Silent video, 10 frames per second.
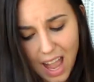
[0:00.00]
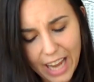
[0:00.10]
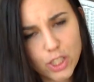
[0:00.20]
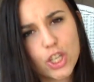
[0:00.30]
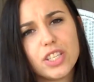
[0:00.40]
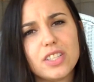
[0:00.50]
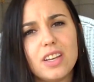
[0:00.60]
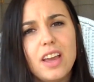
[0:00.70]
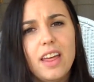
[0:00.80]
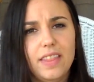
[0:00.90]
I just
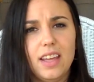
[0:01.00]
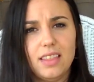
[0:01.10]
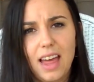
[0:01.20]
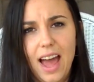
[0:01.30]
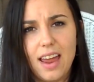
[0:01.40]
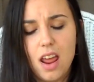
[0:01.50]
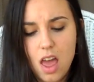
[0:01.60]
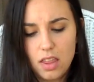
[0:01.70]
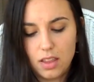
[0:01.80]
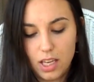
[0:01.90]
think that
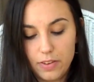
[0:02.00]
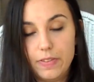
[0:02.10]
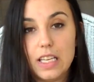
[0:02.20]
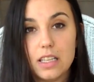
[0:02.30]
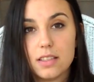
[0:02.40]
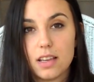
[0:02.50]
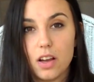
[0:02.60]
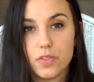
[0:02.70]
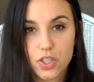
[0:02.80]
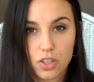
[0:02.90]
the convenience
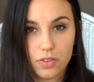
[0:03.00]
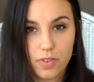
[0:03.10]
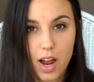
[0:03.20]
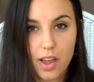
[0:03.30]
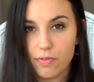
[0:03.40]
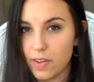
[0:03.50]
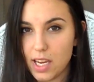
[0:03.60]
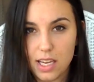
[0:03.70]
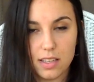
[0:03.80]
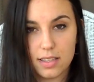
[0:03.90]
of stir fry
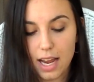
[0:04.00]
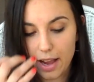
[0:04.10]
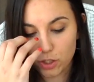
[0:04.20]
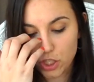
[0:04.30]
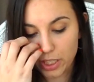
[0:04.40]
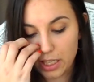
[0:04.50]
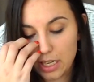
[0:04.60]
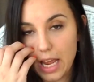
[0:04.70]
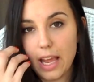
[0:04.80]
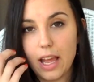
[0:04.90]
fajita style
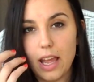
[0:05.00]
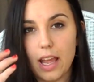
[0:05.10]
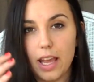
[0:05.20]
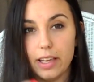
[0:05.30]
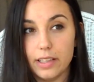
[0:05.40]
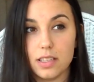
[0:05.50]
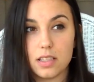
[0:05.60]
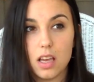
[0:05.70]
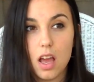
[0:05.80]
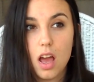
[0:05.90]
chicken is